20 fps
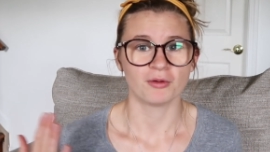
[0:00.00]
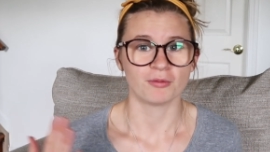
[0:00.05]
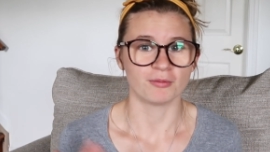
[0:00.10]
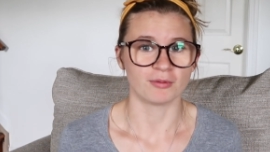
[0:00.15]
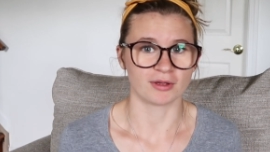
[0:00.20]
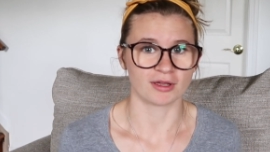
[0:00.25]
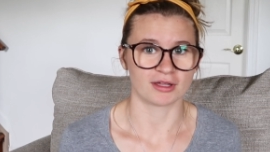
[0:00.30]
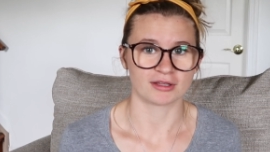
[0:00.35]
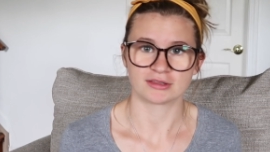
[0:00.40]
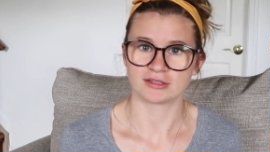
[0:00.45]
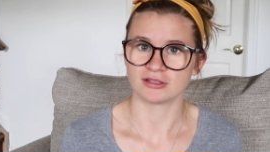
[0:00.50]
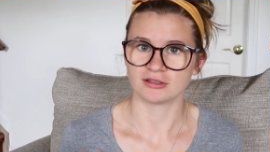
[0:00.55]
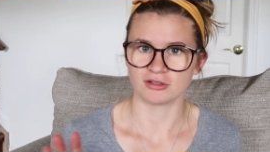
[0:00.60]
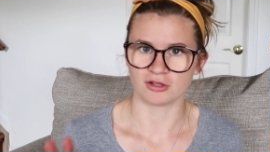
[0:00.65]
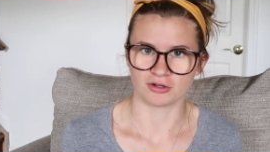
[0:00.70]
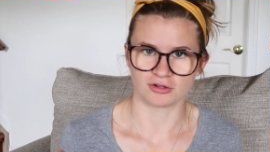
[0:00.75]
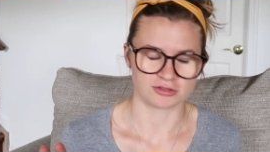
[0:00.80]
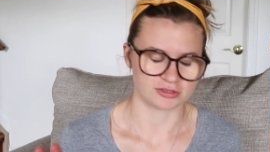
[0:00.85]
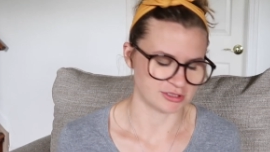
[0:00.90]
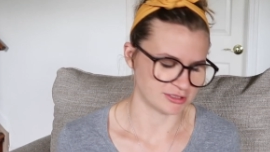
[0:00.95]
We got the
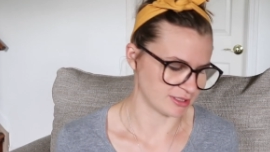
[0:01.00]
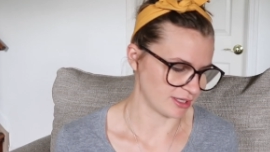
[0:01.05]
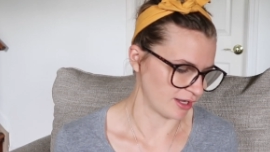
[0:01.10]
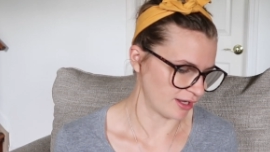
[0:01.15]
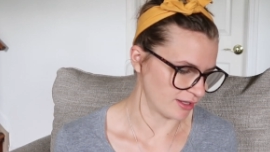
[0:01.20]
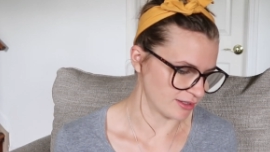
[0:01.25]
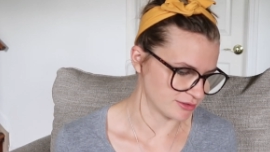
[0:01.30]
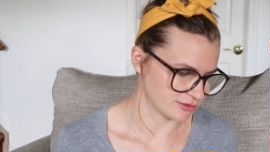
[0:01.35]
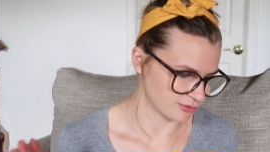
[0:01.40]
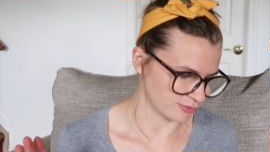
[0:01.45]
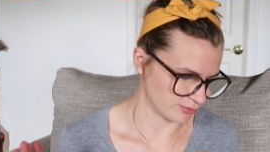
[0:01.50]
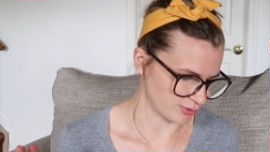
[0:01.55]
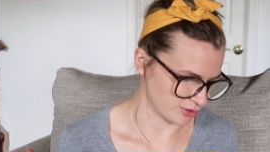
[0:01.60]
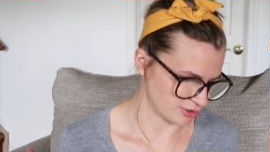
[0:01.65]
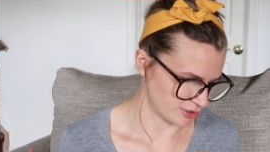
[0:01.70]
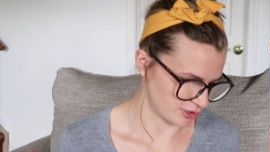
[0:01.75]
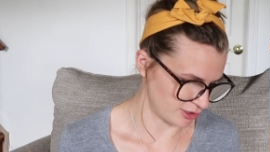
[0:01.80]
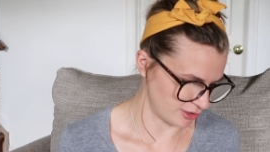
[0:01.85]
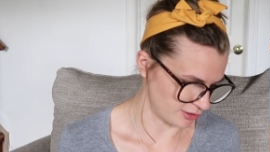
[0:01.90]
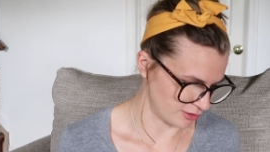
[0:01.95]
large size,
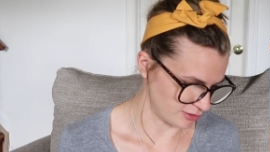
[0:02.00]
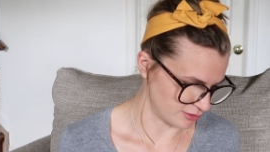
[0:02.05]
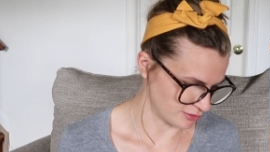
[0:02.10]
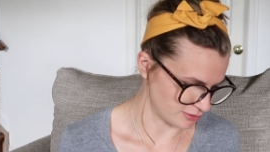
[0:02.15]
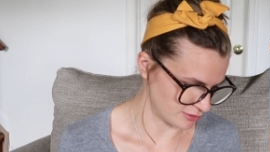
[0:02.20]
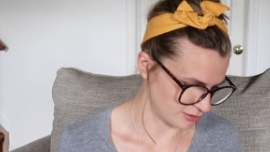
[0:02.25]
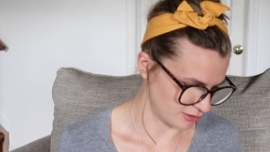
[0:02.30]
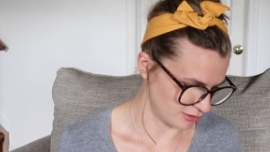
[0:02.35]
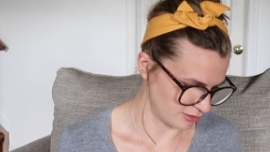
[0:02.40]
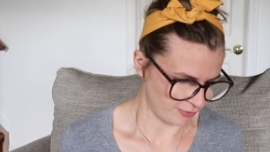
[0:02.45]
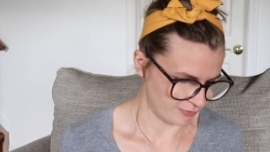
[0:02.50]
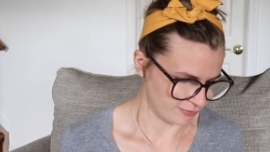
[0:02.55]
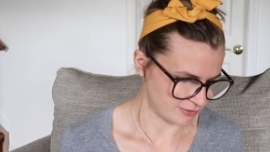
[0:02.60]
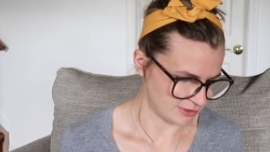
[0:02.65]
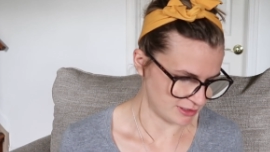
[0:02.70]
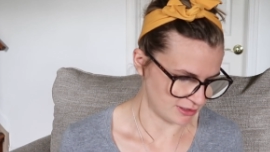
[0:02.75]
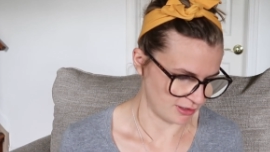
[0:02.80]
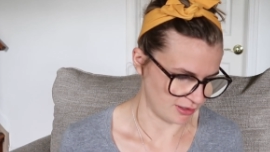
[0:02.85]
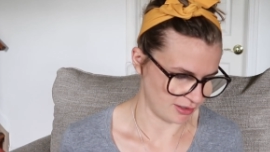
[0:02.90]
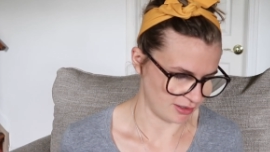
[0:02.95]
which is
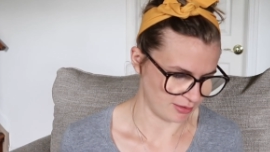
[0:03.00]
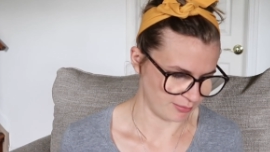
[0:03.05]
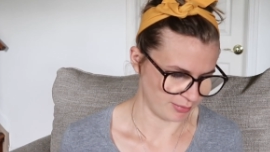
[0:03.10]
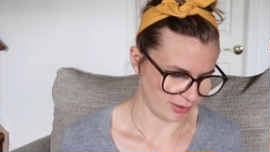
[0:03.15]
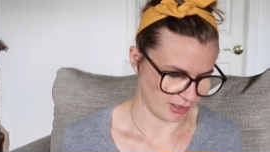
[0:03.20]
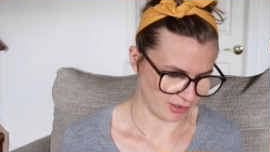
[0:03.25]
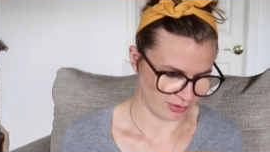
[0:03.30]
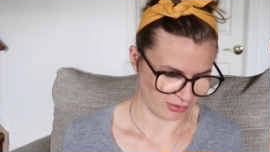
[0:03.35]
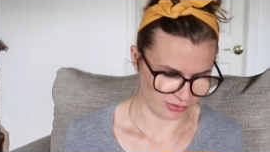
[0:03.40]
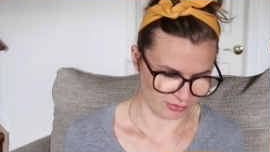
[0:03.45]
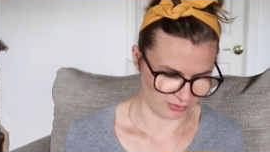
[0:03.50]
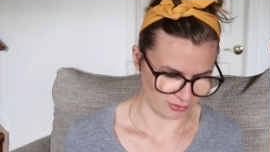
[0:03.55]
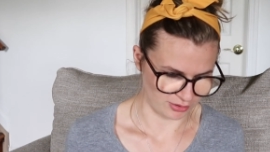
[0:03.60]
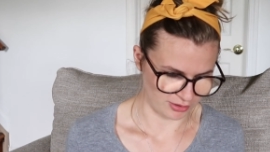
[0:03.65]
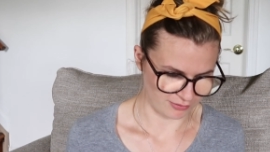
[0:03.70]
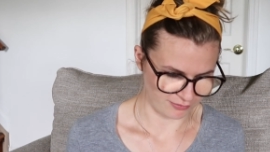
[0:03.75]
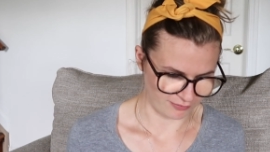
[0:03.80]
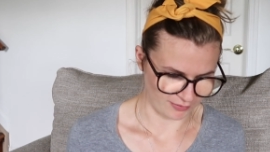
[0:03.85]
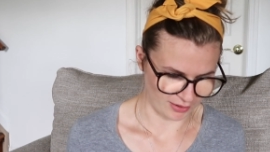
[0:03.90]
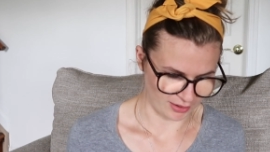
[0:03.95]
fifty-nine by
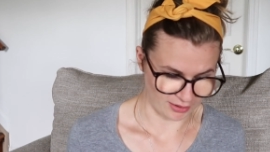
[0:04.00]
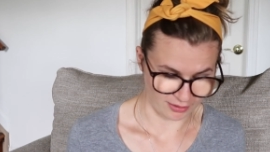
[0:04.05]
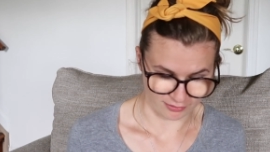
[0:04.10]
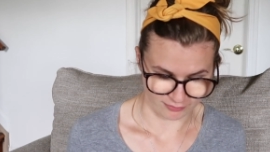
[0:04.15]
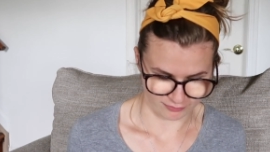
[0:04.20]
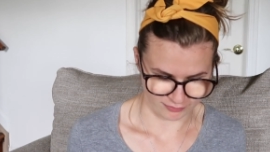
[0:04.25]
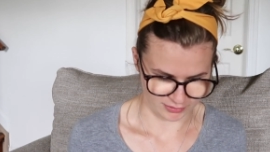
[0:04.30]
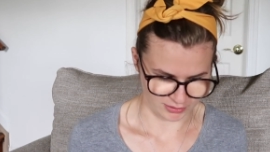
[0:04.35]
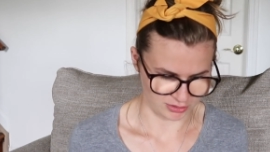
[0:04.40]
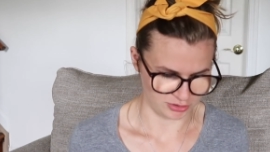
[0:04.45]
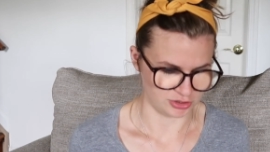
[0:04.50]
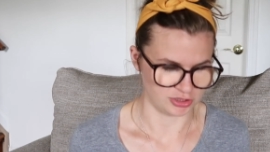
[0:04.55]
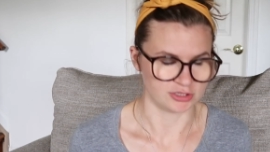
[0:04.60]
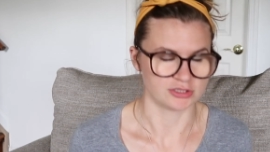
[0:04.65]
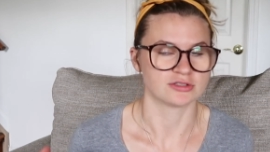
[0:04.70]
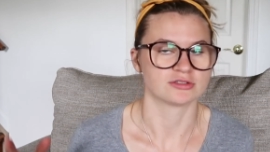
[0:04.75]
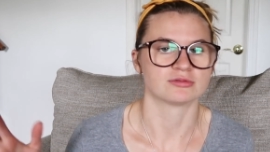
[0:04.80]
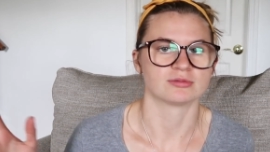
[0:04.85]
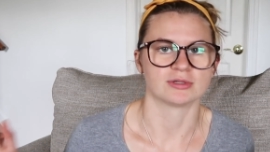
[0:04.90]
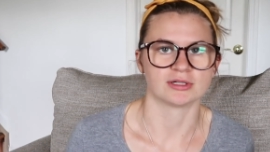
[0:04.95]
thirty-five
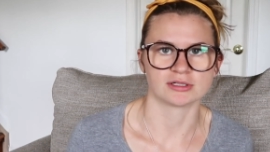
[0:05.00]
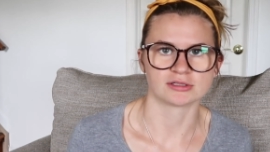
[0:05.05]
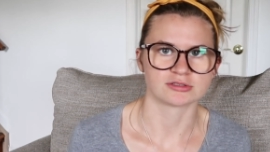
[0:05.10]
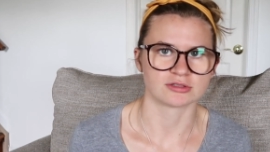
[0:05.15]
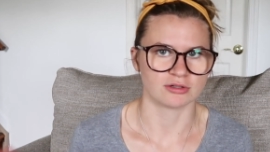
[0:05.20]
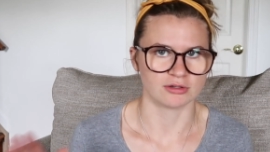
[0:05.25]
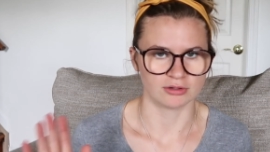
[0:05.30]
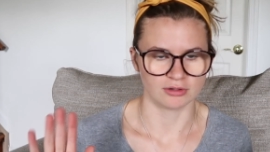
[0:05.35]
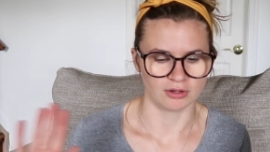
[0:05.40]
inches when it's